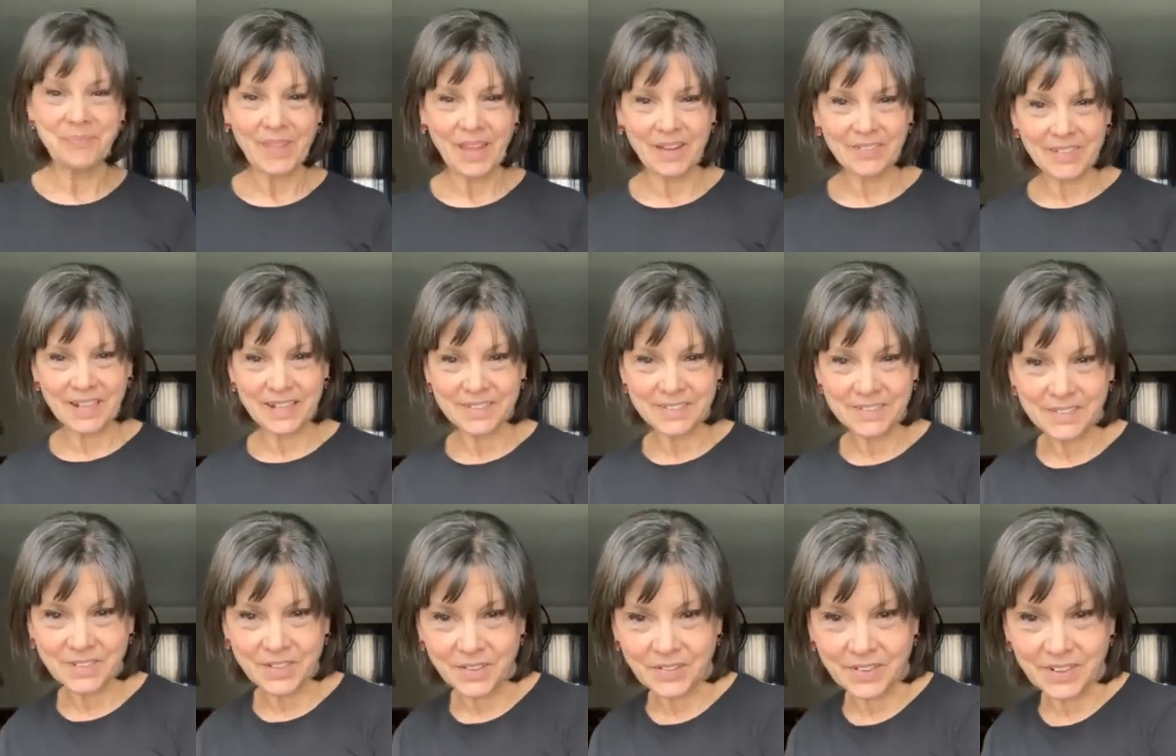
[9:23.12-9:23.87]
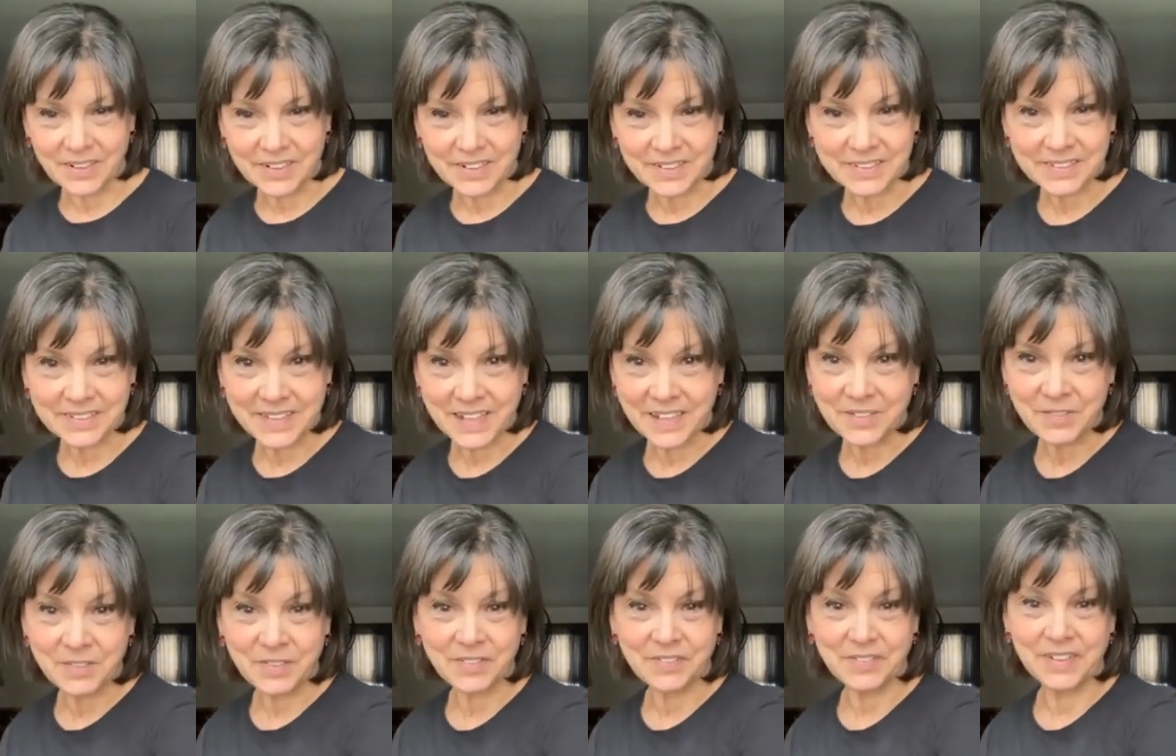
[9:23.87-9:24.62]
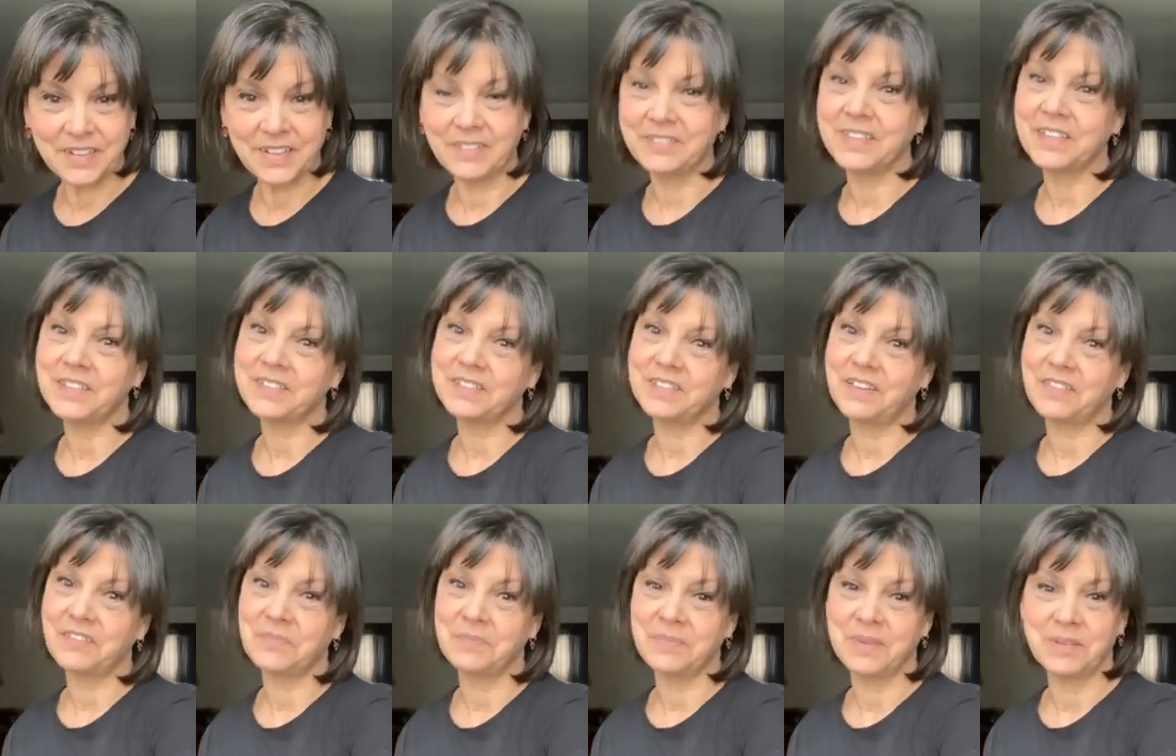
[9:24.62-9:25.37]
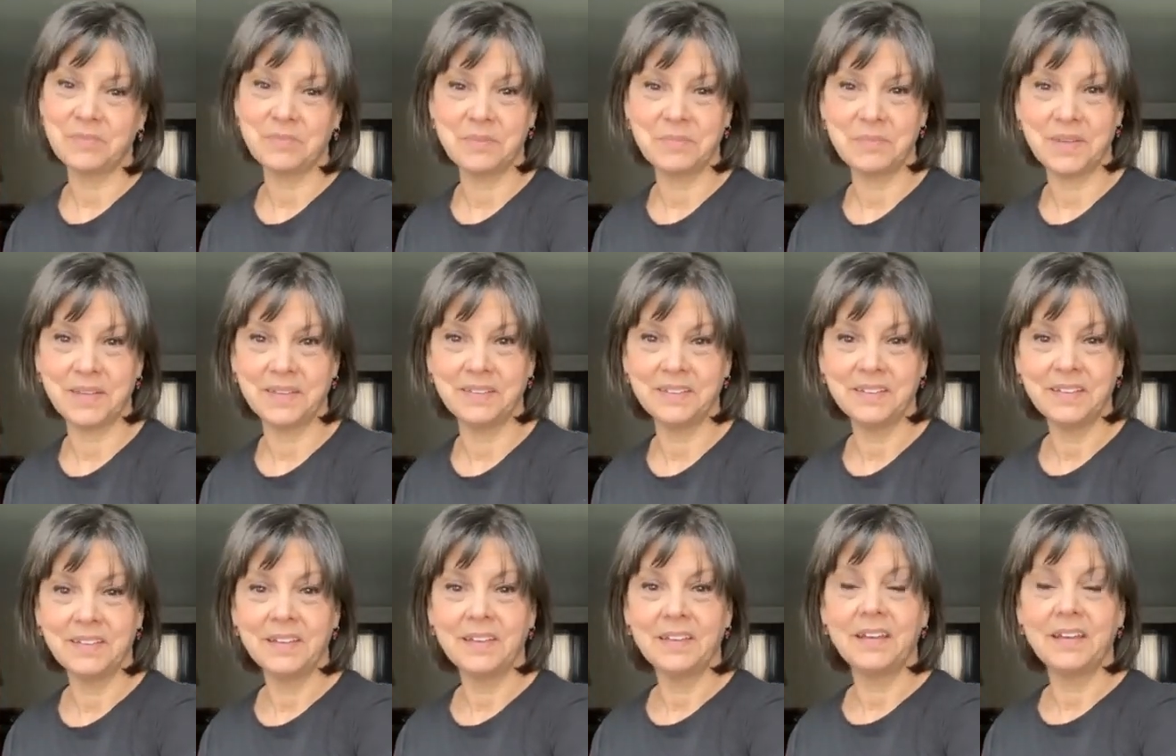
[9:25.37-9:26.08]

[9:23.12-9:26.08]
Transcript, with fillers: All right. So I'm going to take off now. Thanks a lot for being with me.